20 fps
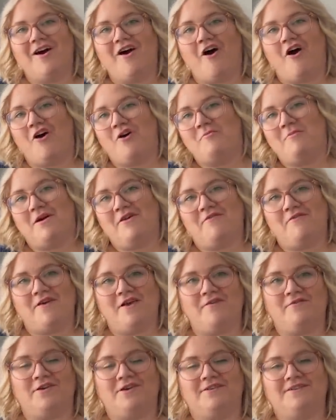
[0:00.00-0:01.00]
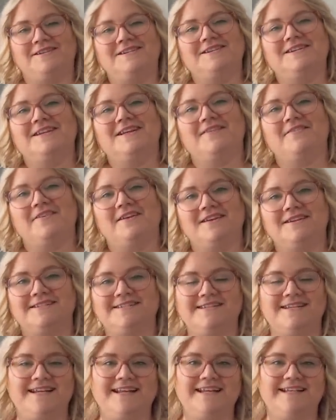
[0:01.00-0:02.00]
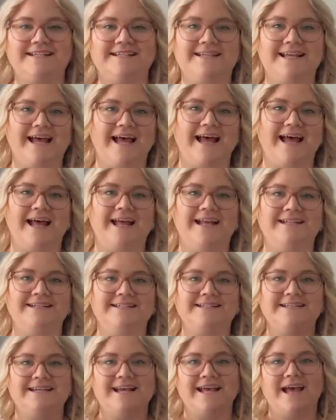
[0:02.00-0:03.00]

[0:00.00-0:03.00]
are my favorite things in it and